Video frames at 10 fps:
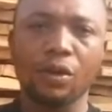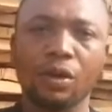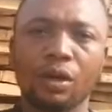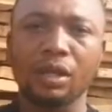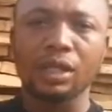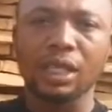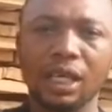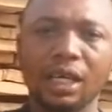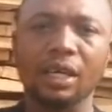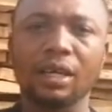Okay, so
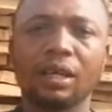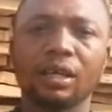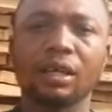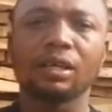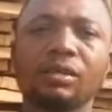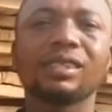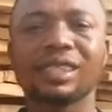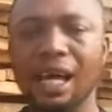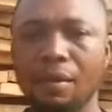this is cyber bush cut.